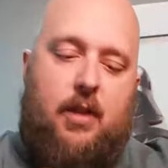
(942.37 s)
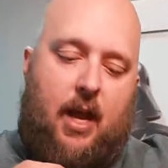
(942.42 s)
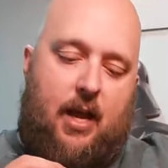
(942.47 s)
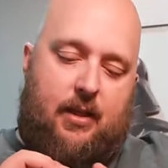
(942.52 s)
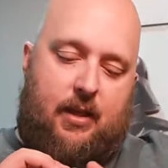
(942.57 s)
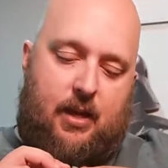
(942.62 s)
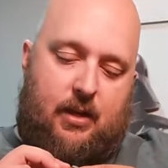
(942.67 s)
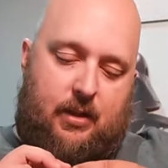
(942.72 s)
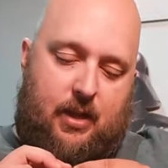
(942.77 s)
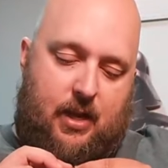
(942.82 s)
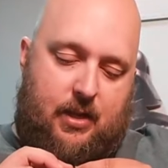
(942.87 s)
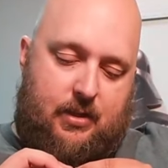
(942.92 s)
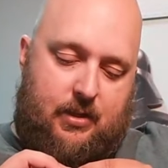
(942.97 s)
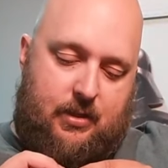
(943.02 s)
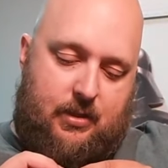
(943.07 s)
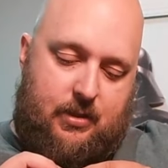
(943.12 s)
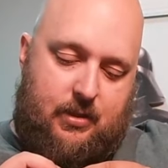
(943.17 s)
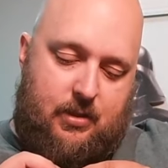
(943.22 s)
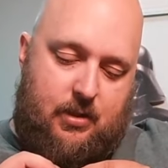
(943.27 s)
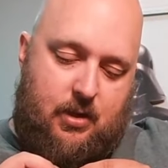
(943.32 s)
I think
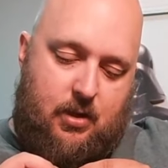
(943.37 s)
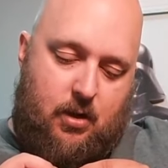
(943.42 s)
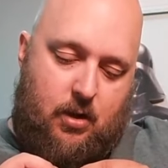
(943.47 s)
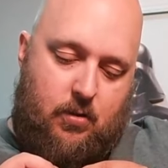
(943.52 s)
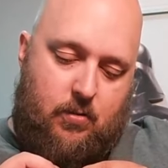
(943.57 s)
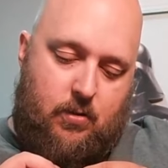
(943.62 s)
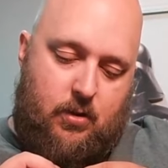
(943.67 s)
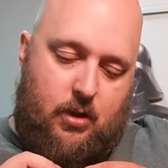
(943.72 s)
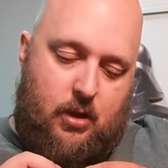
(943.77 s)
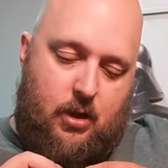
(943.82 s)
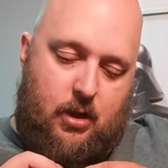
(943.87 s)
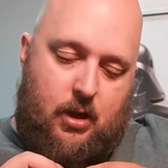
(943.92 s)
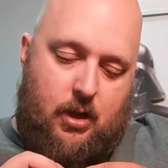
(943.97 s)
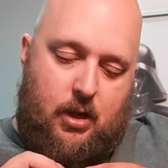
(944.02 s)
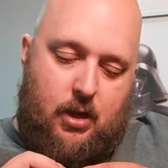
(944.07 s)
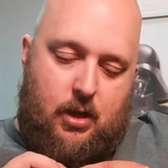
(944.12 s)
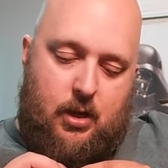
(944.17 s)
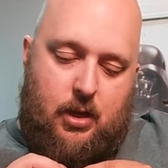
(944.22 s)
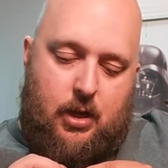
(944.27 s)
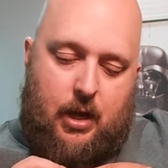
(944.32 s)
that's, you know,
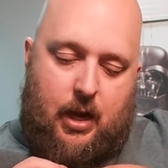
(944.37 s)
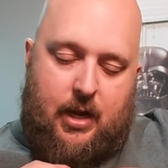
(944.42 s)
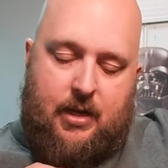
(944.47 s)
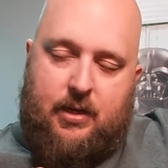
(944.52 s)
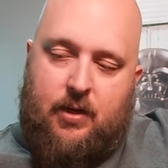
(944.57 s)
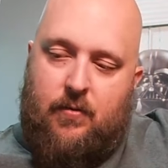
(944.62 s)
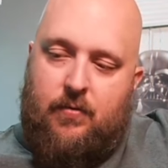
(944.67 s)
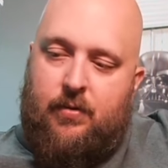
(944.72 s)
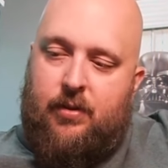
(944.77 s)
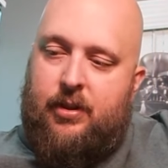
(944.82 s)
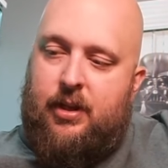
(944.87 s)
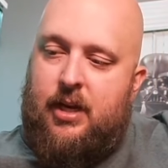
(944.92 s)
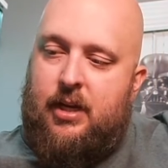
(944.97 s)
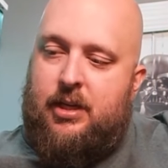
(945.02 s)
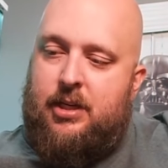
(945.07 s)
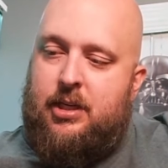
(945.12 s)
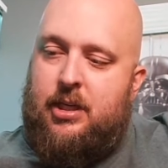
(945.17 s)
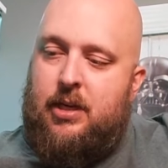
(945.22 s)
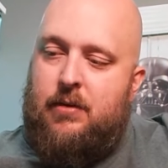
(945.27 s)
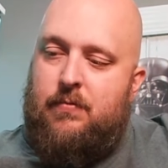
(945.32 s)
I don't think
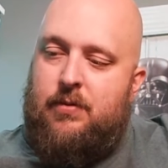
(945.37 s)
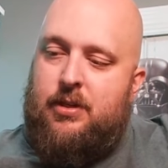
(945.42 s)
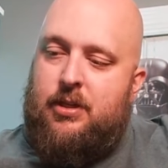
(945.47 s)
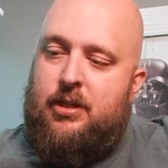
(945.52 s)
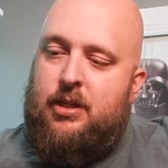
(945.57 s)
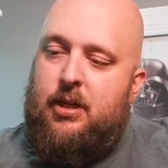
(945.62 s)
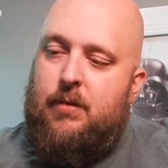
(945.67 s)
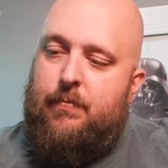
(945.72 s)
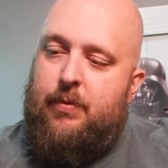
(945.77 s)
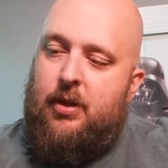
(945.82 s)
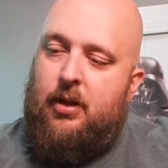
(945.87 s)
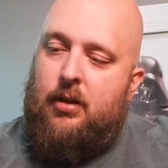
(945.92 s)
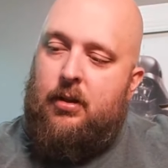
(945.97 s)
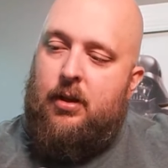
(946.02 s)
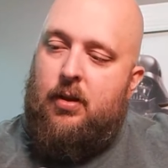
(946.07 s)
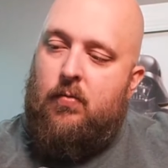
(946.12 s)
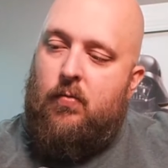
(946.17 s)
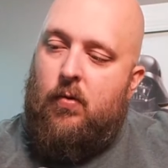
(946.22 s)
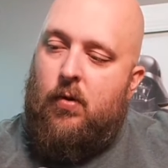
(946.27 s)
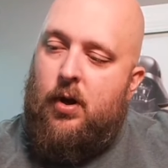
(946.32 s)
she was
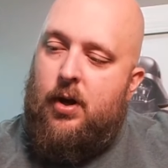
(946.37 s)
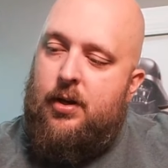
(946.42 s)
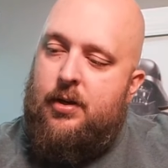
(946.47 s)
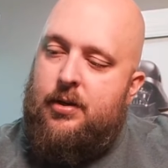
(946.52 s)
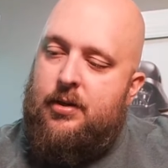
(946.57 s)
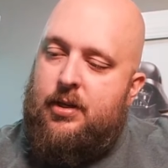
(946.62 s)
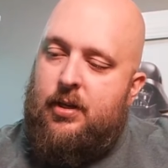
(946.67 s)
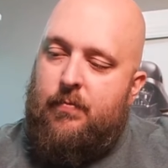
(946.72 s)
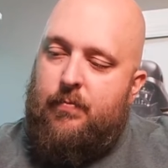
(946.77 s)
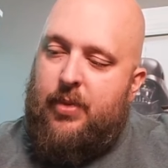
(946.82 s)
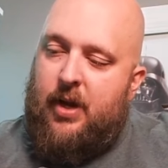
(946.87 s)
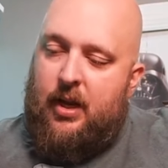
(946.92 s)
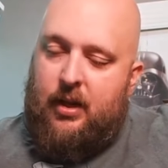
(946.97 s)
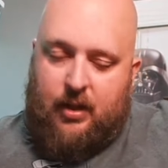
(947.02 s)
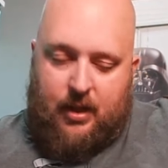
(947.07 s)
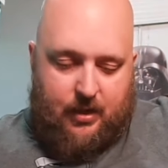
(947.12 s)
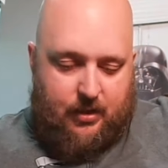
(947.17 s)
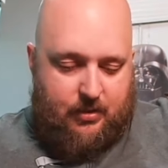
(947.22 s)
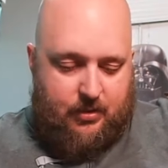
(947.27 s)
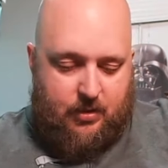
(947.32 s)
typically one to be
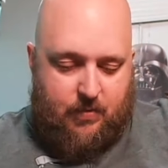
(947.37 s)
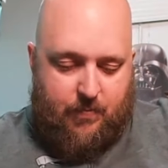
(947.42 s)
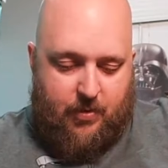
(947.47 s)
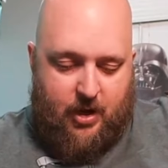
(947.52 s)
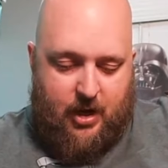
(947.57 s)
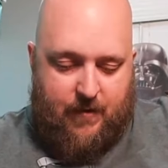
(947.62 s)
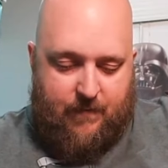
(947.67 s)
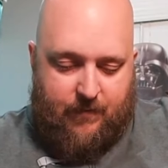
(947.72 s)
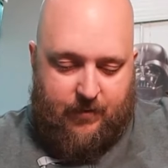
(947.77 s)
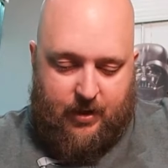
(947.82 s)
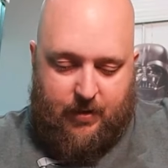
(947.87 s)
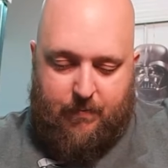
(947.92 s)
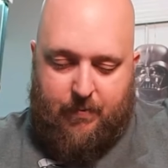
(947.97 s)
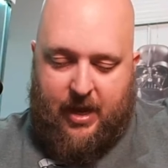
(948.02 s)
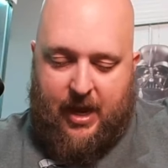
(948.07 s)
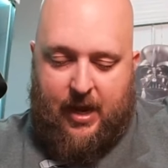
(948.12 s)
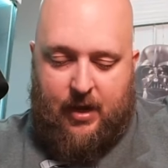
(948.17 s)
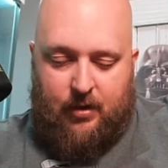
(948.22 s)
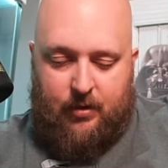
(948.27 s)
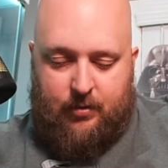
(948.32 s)
like super heavily
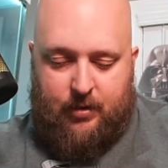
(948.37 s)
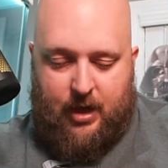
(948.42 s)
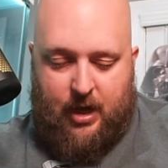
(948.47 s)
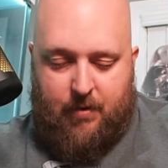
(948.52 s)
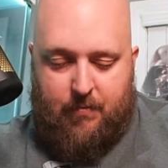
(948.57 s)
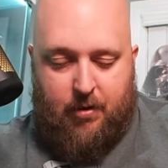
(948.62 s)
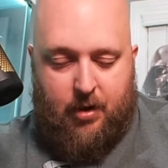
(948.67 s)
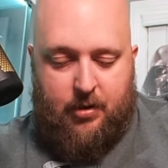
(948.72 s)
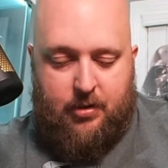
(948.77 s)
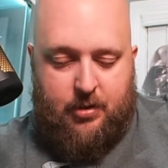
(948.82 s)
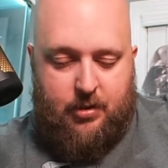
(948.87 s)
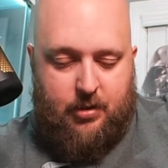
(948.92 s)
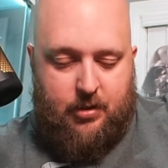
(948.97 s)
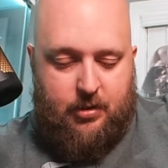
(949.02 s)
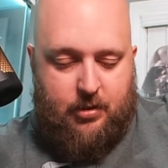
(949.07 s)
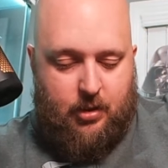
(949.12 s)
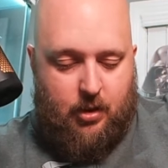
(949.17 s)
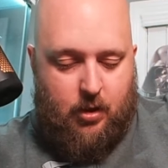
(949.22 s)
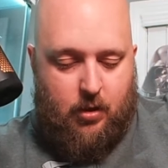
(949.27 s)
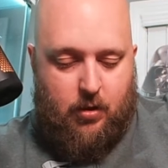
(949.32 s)
battle damaged.
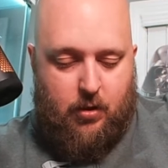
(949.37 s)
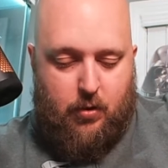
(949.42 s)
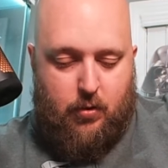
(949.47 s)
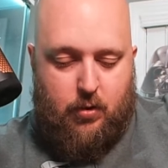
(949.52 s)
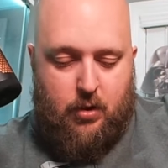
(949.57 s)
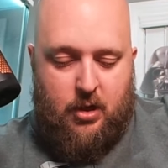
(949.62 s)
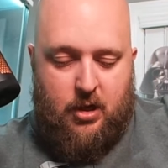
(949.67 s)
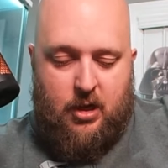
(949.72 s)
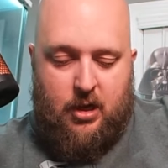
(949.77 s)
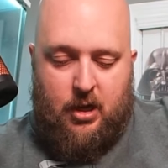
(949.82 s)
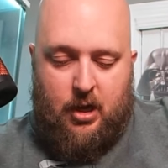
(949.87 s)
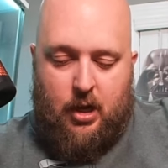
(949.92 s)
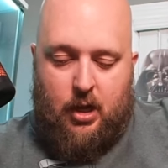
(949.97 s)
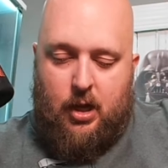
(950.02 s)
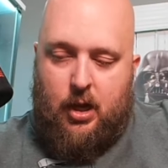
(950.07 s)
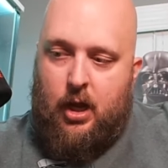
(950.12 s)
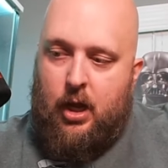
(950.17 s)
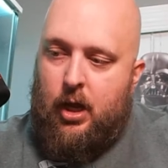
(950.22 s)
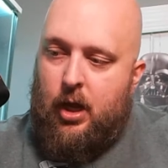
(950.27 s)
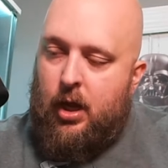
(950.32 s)
So,
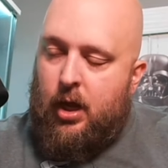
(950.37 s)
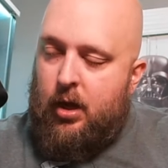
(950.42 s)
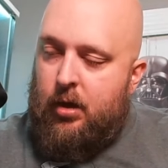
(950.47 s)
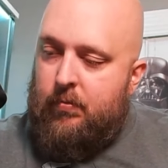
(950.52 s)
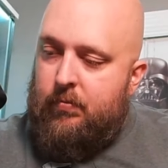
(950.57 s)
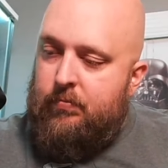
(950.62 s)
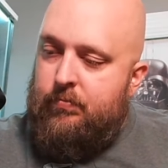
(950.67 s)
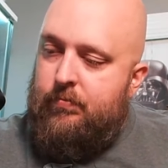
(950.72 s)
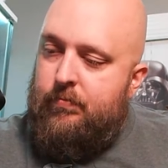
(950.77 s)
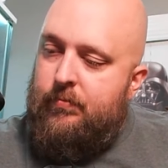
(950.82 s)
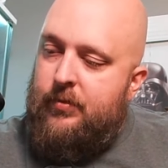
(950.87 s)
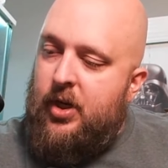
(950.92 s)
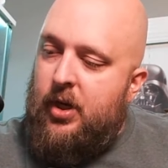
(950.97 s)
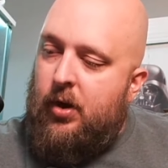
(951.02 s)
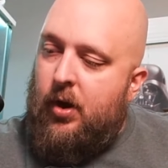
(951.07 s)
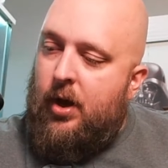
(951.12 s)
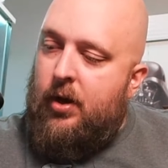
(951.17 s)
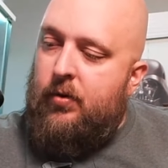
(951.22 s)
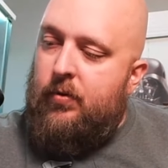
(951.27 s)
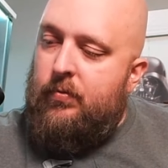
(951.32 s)
you
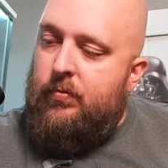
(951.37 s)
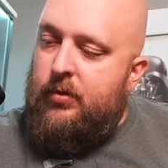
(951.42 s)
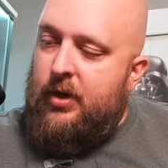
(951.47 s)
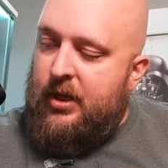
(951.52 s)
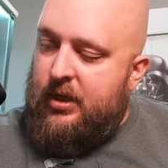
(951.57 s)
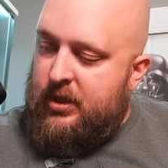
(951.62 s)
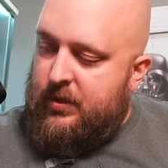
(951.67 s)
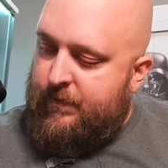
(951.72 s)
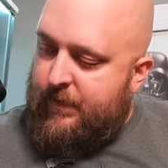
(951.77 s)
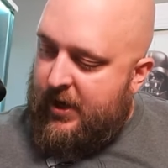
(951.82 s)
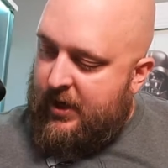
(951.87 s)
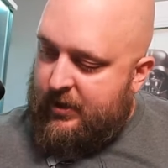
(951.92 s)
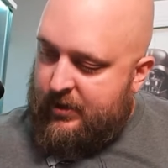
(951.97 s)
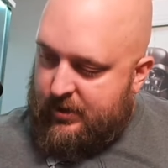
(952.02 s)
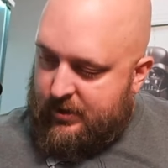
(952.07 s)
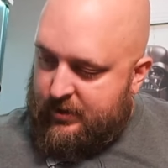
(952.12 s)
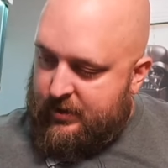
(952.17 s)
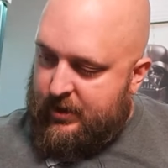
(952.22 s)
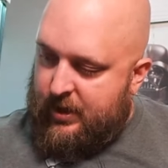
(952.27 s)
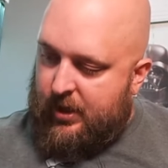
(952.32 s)
know, I don't expect
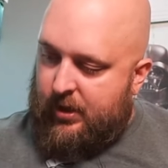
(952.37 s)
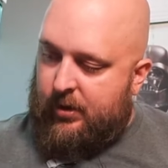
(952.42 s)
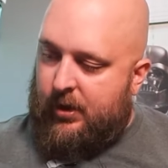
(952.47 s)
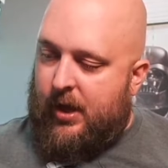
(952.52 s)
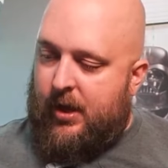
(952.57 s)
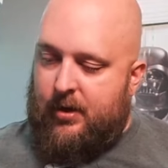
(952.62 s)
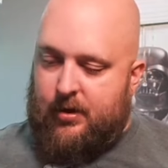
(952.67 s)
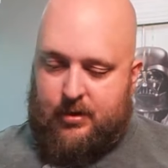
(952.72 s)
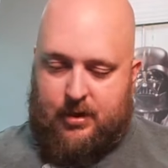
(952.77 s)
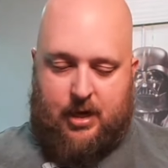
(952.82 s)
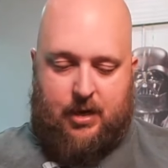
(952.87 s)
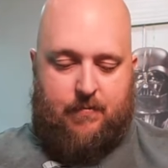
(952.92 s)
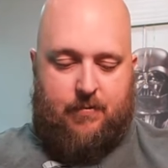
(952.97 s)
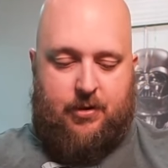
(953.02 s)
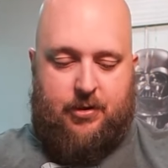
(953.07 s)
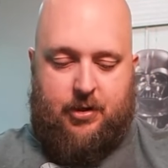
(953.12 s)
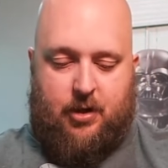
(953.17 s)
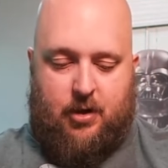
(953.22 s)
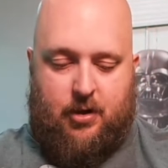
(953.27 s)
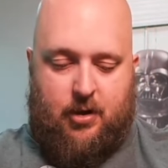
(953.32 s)
to see a lot of
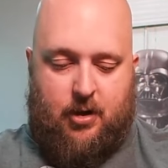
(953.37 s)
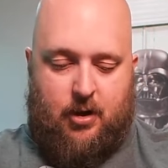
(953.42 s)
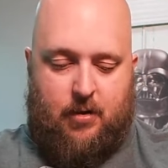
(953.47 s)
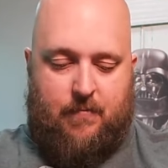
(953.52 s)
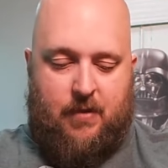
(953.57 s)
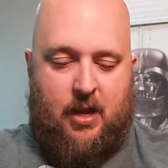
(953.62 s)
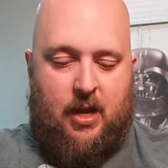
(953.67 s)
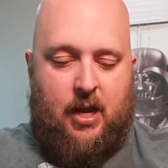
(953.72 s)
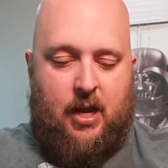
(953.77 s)
damage on her.